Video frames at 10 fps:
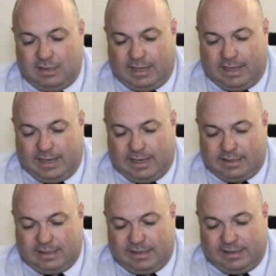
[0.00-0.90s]

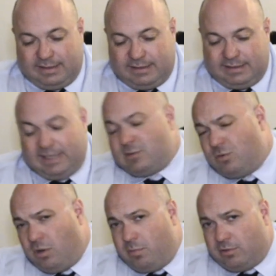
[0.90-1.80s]
And these were
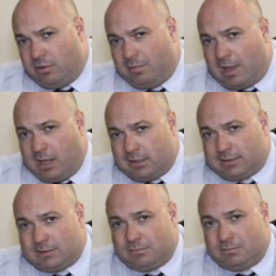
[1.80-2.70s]
all put on
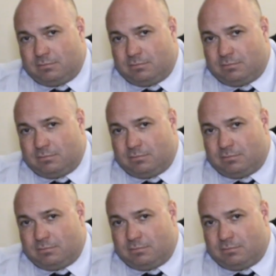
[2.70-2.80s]
blogs.